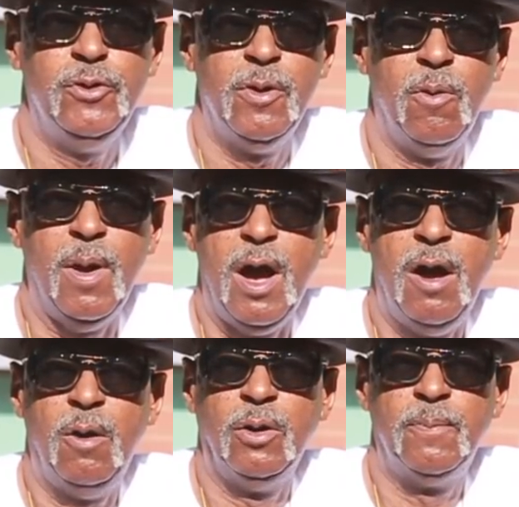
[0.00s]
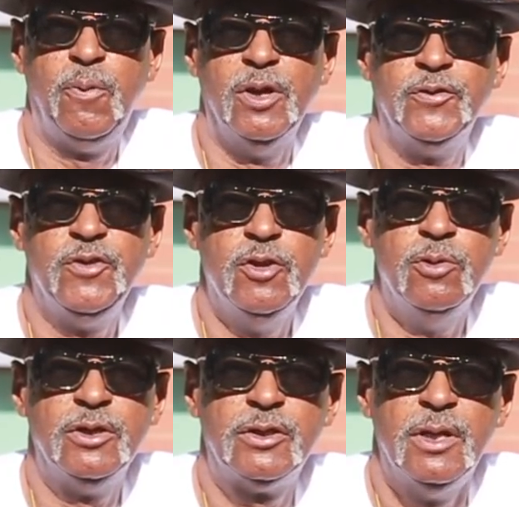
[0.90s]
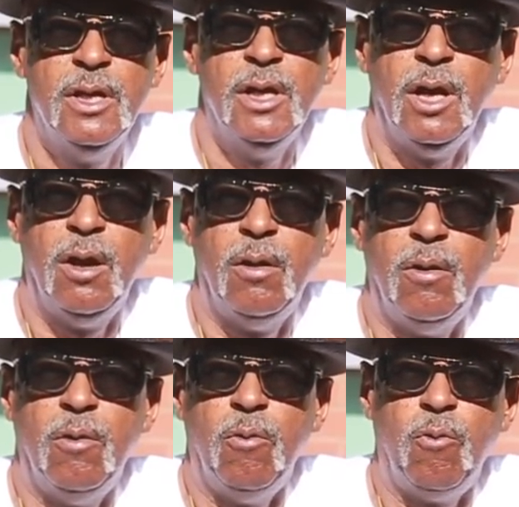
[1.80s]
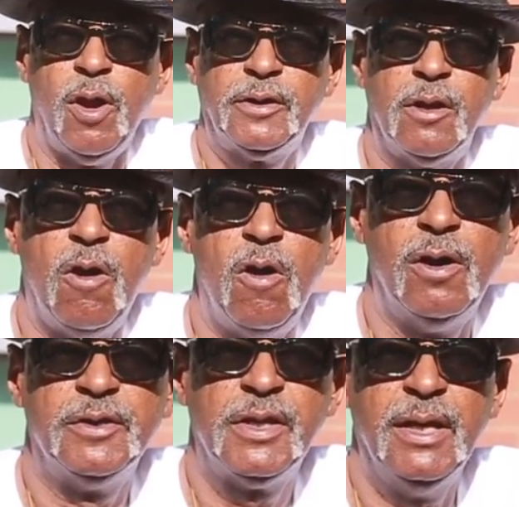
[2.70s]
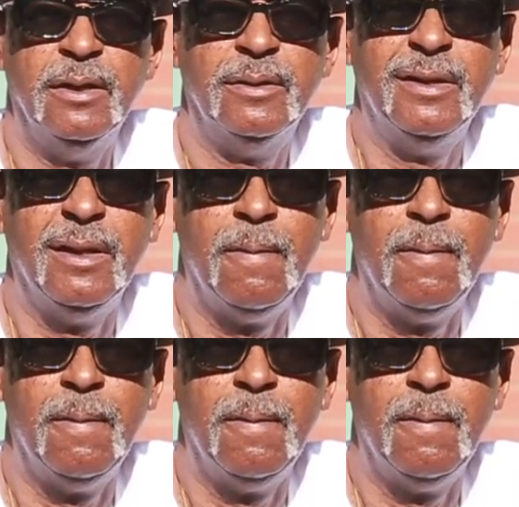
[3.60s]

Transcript: you know, all the prison units worked it hard as hell.